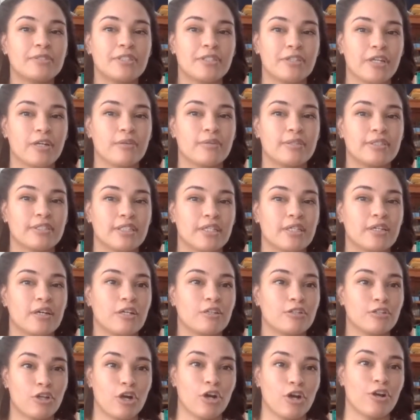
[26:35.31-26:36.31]
So there was a
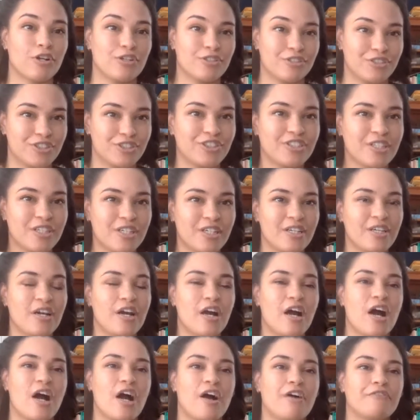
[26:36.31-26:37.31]
large
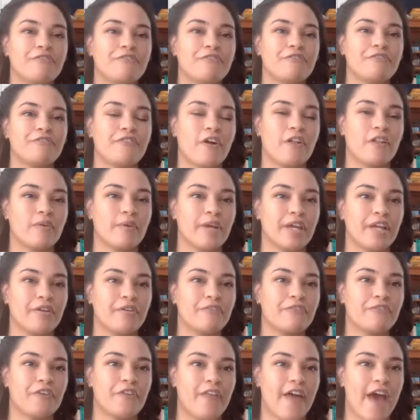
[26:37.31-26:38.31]
following
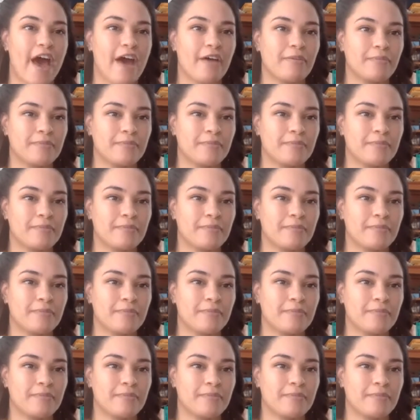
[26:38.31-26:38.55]
for that.